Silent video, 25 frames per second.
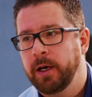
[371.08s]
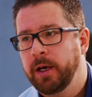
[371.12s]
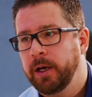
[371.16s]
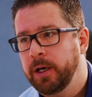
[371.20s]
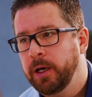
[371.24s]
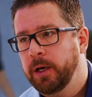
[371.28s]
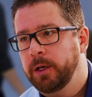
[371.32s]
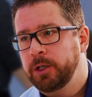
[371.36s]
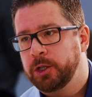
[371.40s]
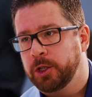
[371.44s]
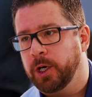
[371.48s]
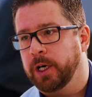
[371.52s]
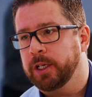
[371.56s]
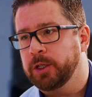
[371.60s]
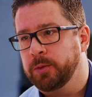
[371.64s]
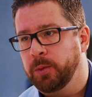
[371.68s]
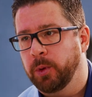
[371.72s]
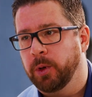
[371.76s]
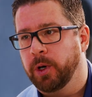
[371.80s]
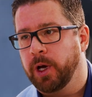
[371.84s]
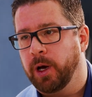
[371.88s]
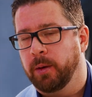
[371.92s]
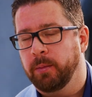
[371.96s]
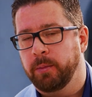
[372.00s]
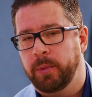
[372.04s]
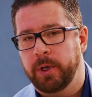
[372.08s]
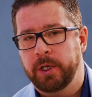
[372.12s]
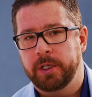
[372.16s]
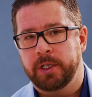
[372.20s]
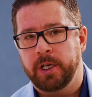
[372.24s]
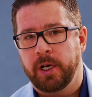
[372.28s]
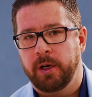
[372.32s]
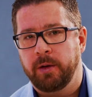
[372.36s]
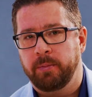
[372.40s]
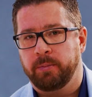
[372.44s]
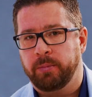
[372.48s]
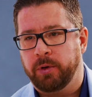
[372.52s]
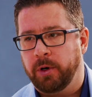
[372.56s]
transport companies,
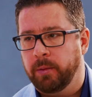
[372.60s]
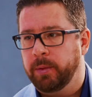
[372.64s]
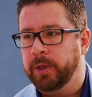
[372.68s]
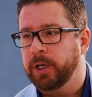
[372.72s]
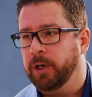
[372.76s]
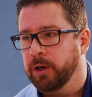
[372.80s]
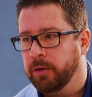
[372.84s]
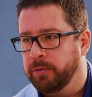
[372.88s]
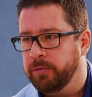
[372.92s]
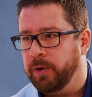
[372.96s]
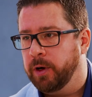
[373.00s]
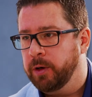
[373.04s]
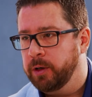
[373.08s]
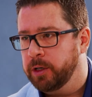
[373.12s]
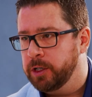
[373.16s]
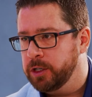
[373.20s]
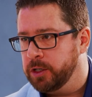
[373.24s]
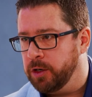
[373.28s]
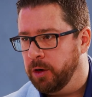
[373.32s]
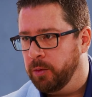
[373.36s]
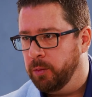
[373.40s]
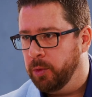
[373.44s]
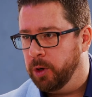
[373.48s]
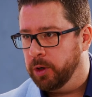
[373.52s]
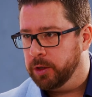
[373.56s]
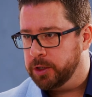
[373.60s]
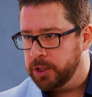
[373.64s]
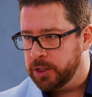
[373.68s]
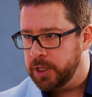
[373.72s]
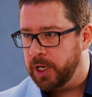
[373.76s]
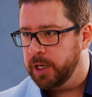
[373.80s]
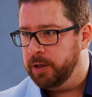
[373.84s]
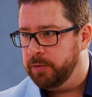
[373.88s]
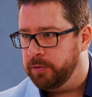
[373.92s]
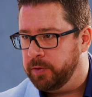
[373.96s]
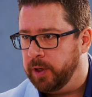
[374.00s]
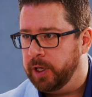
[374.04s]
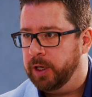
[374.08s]
they've probably got to focus on what
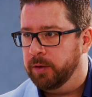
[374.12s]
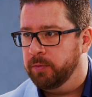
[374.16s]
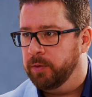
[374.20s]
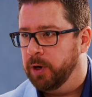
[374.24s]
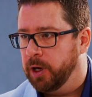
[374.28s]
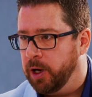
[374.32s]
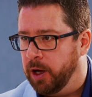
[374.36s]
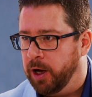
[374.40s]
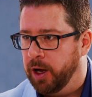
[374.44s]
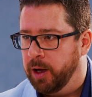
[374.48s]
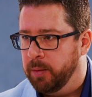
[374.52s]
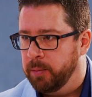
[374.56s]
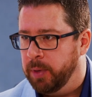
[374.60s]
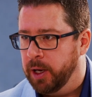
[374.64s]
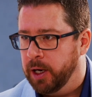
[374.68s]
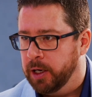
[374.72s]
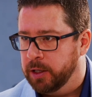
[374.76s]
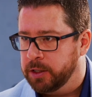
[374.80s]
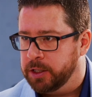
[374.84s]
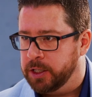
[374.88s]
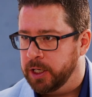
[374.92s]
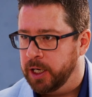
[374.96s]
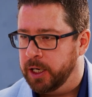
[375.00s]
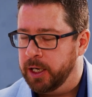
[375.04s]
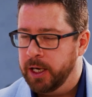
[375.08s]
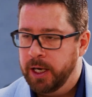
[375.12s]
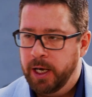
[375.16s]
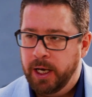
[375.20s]
safety and reliability.